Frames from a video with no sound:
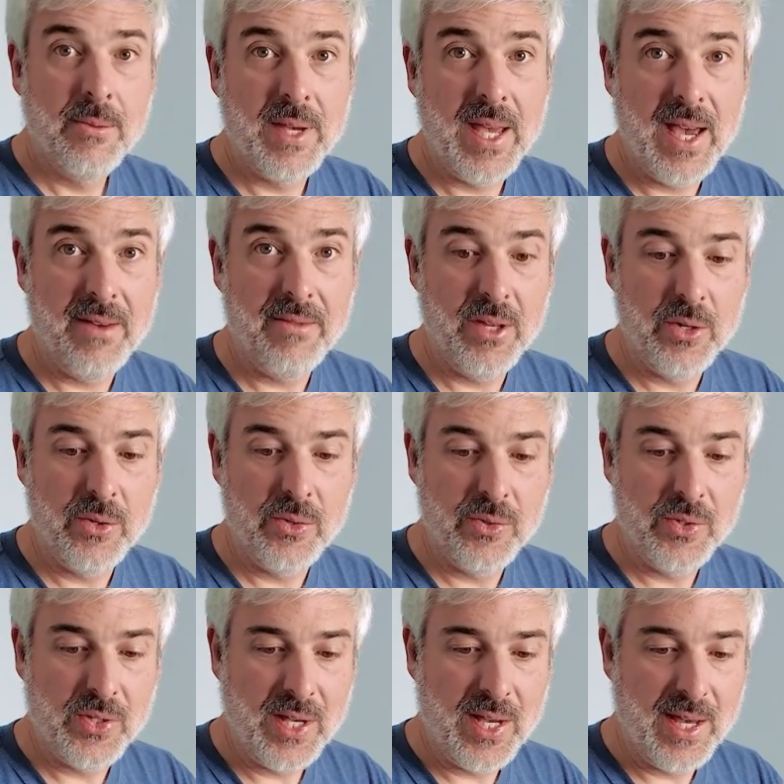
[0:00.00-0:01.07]
We have
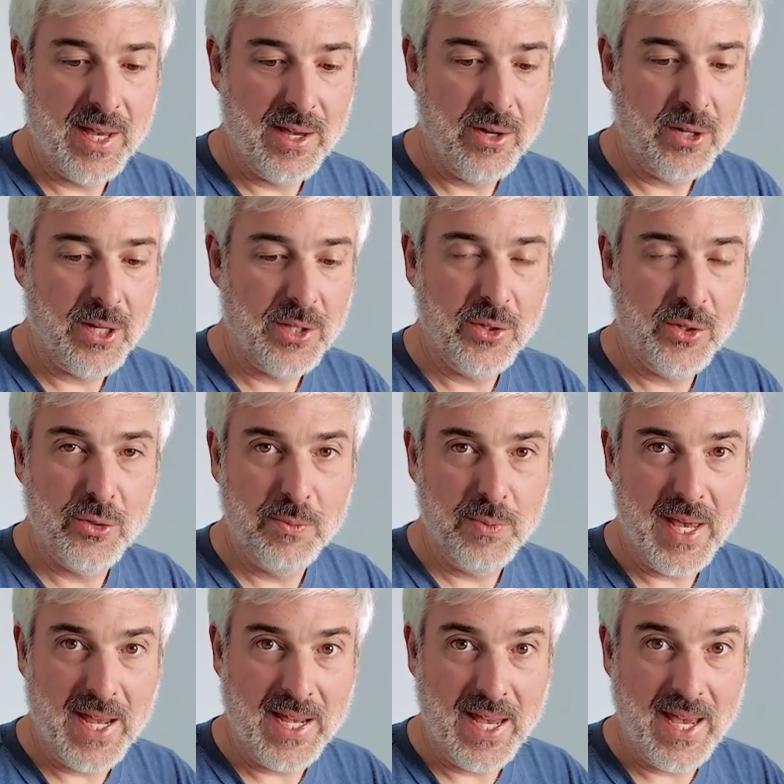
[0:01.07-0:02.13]
those hook and
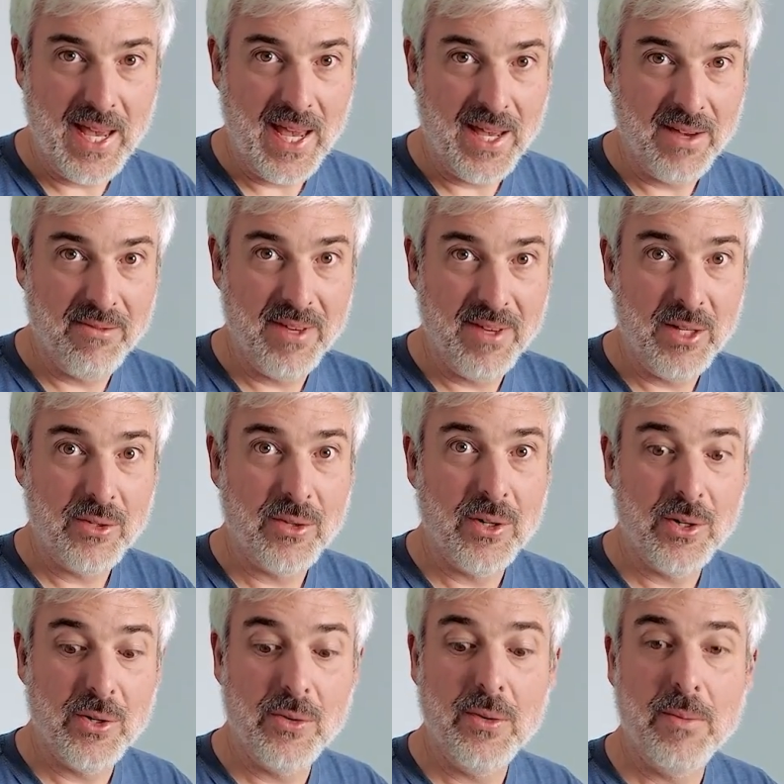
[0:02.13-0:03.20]
loop, aka
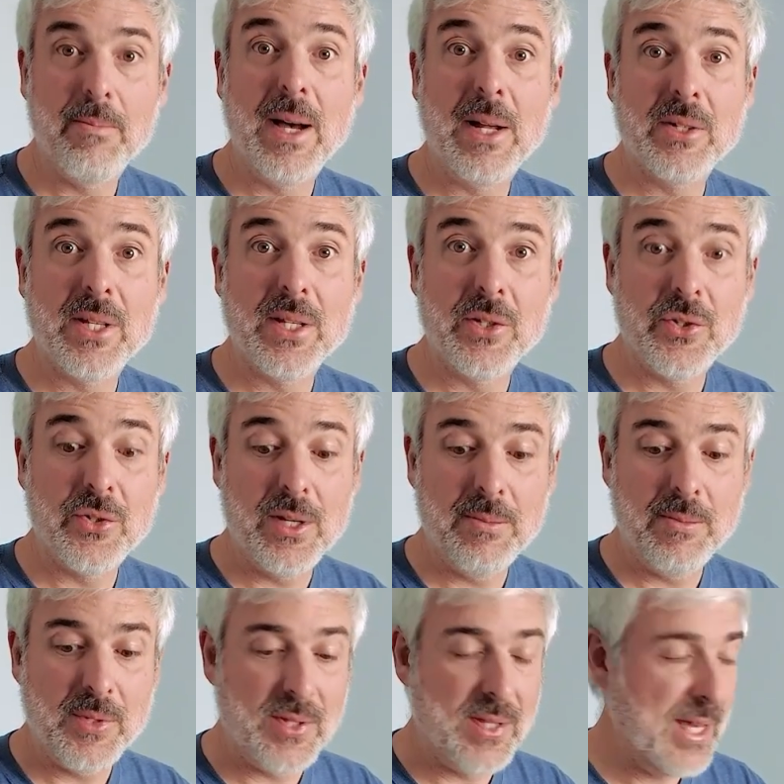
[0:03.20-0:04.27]
Velcro mounting
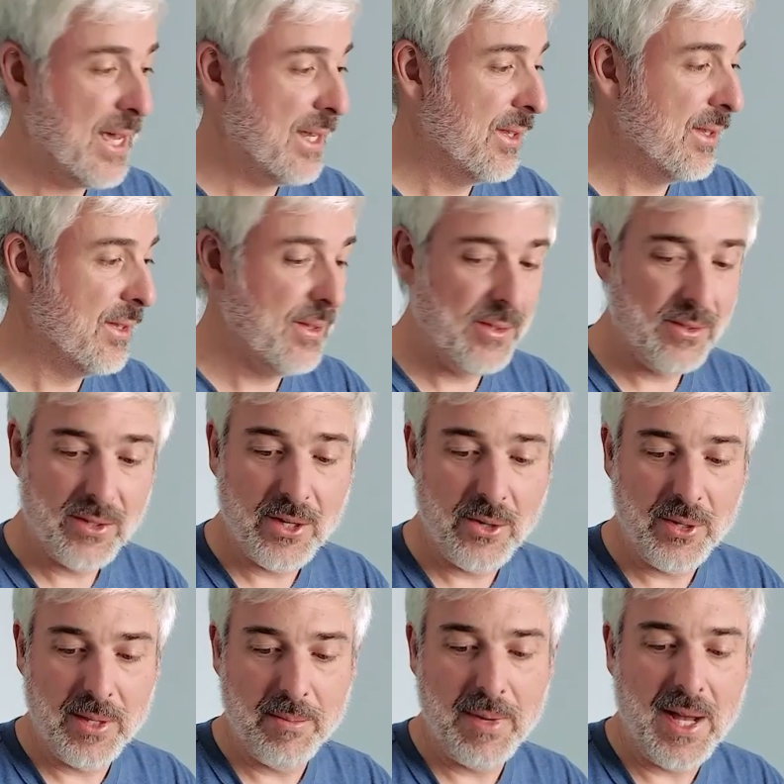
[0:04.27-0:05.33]
strips that
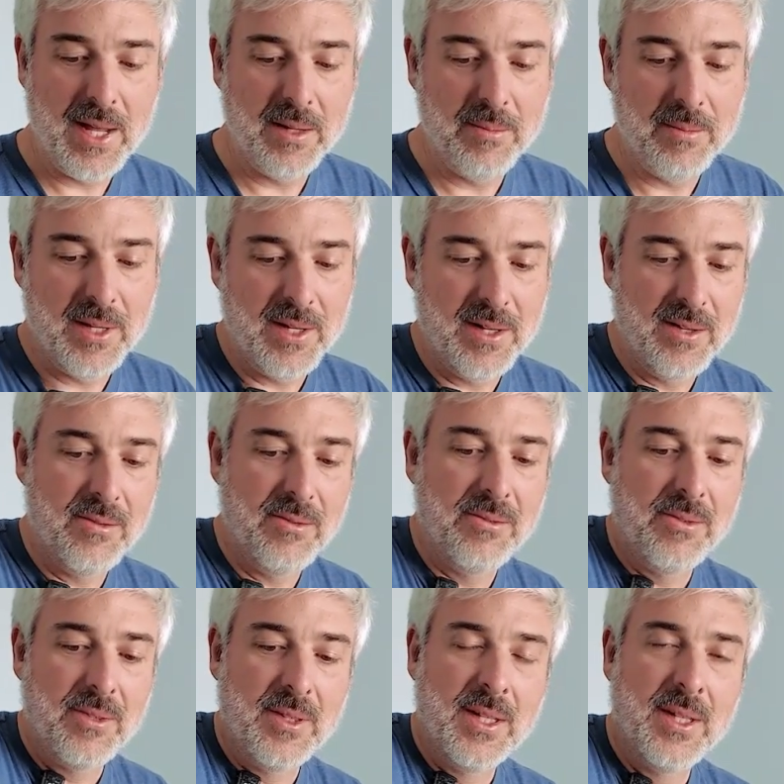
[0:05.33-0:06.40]
go on the bottom
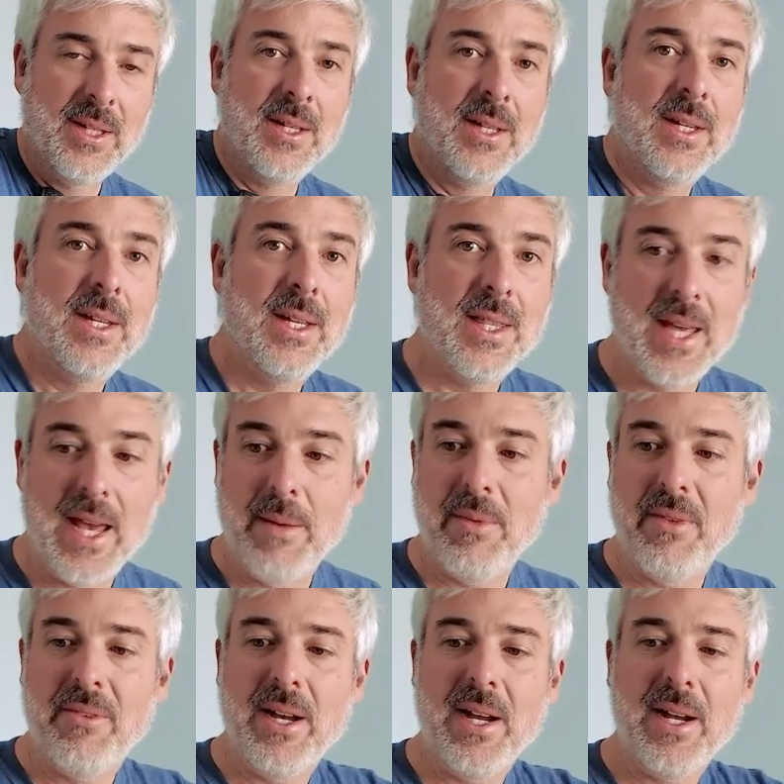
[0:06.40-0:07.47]
of the
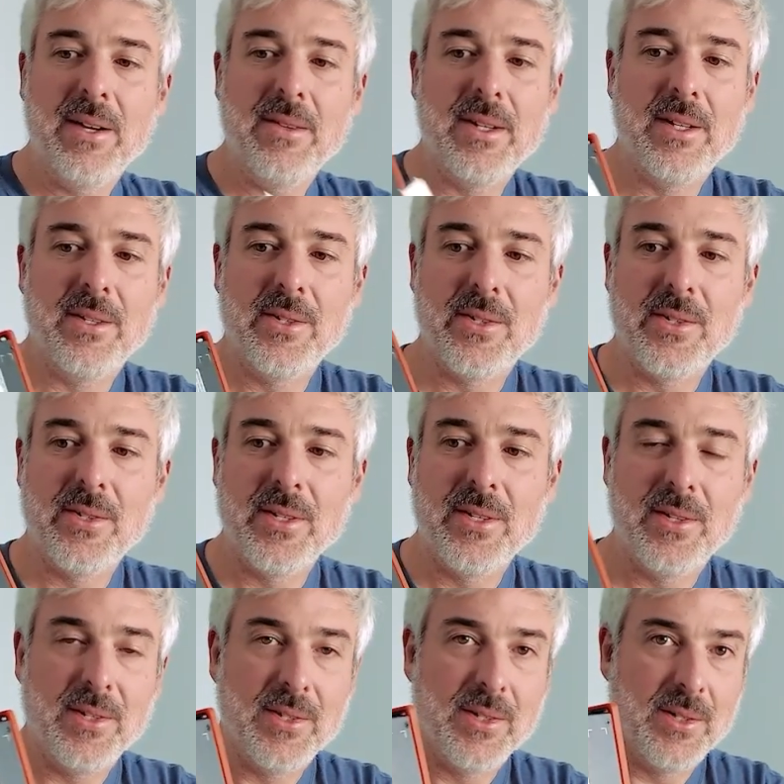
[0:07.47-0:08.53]
amplifier. There's,
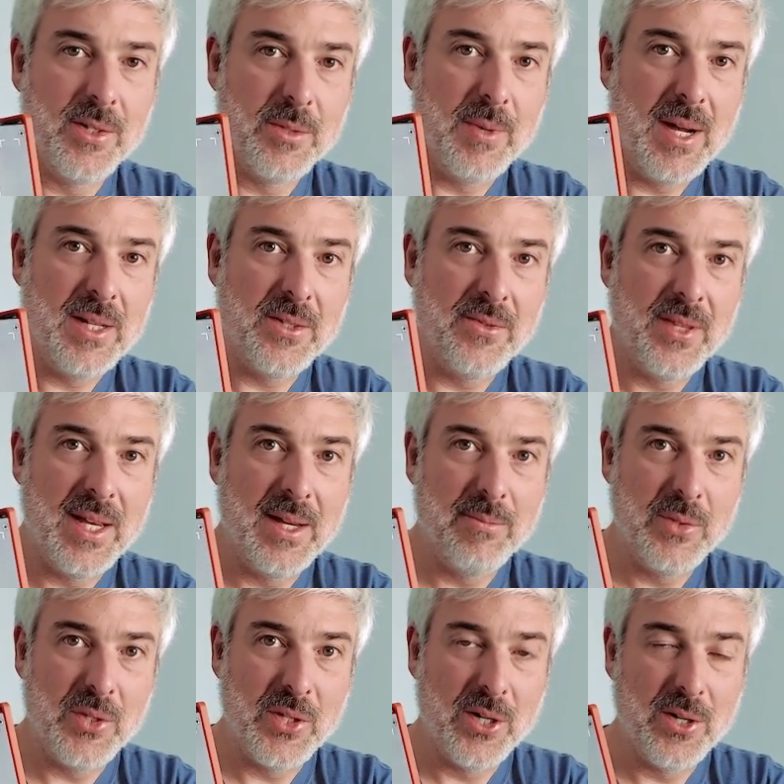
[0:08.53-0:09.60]
you know, these little spots for
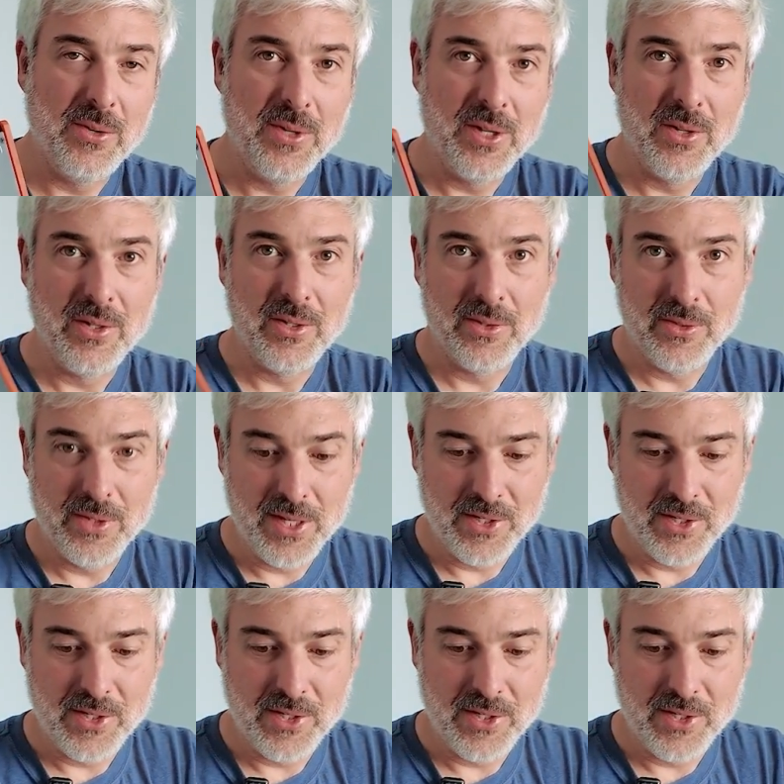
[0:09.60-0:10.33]
them, so you can glue